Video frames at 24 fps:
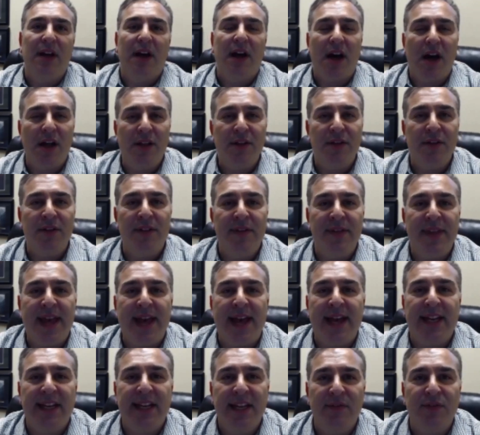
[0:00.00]
Other than
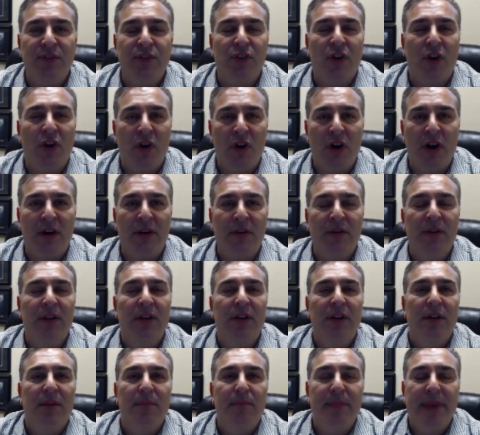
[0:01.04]
that, gifts are
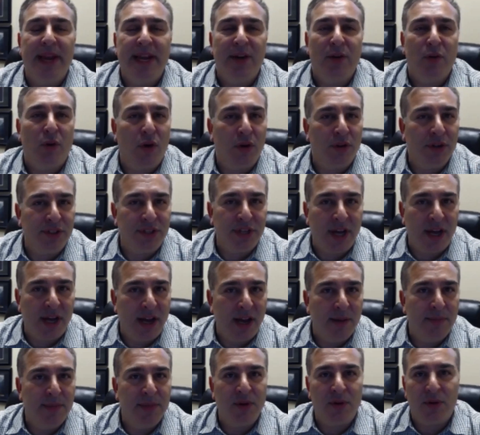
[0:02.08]
made all the
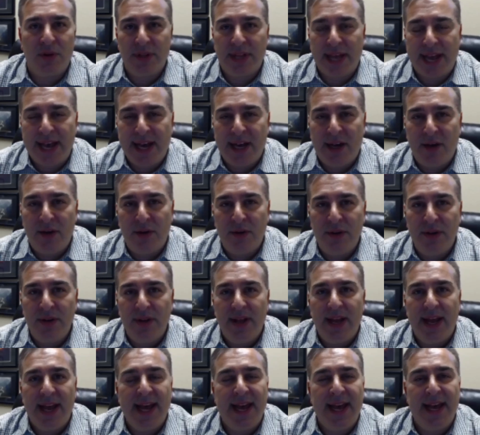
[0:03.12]
time. They're allowed,
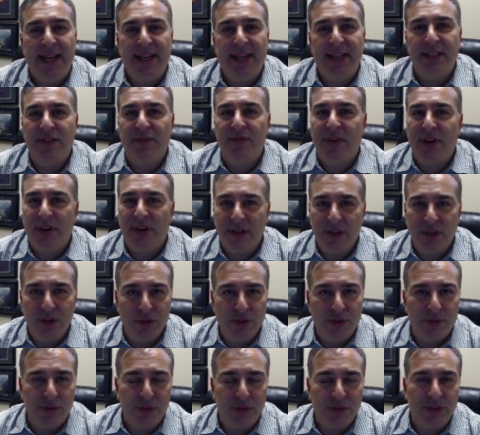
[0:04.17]
and it's very
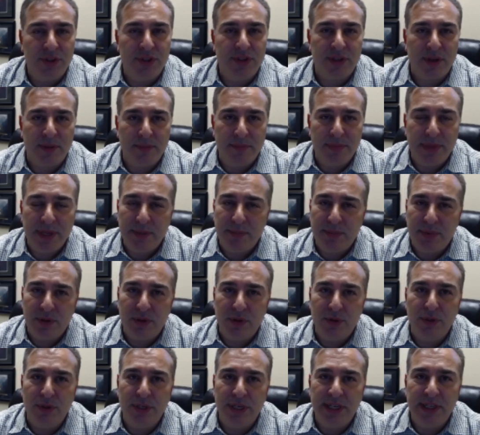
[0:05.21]
useful to some people
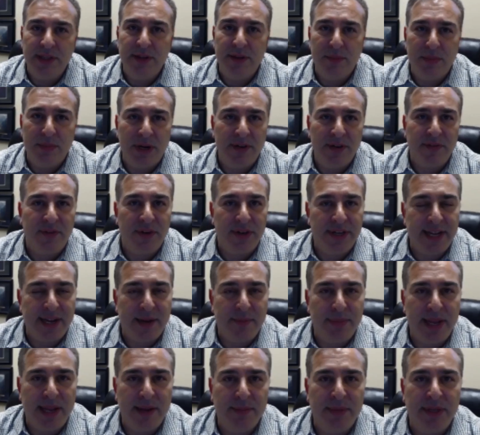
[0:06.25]
who need the money for down
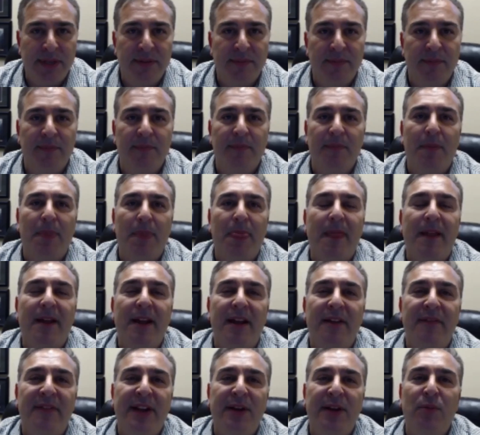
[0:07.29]
payment.
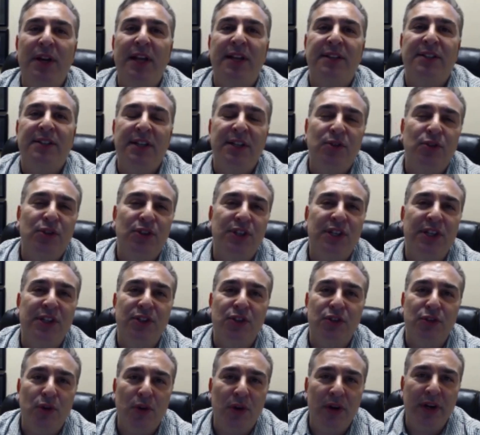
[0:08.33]
If anyone has an interesting
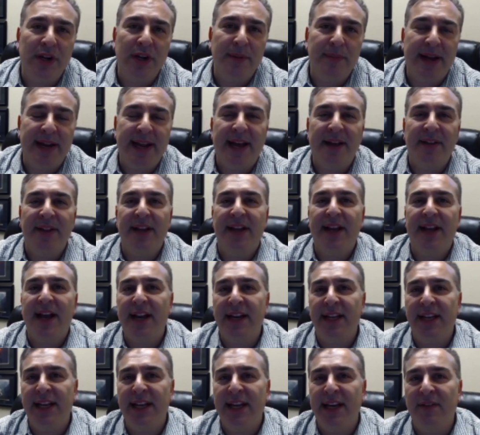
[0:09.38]
story about how they got
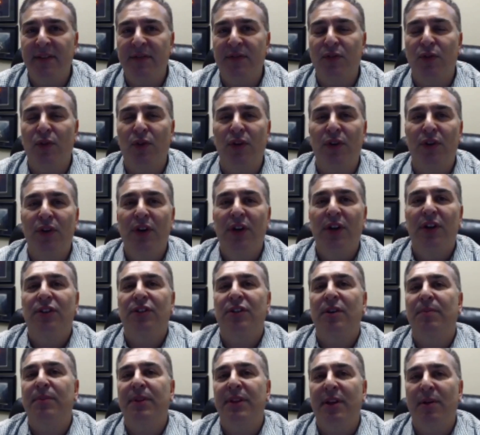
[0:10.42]
a gift or
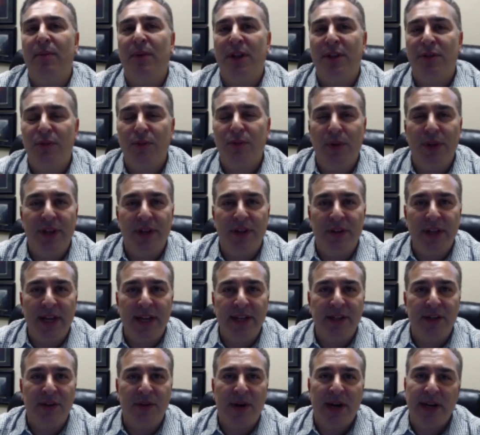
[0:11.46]
something they went through with their
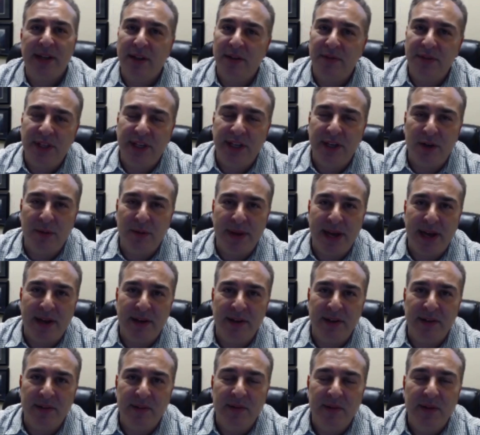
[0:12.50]
lender, I'd love to hear about
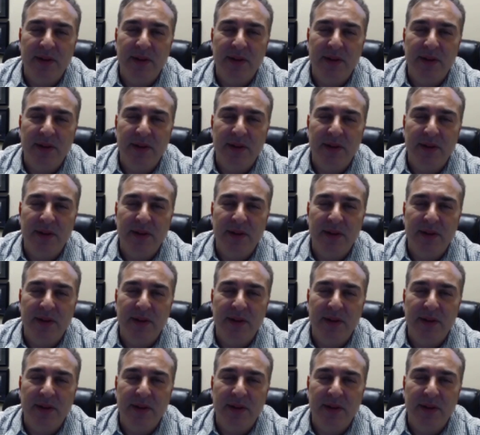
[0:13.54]
it.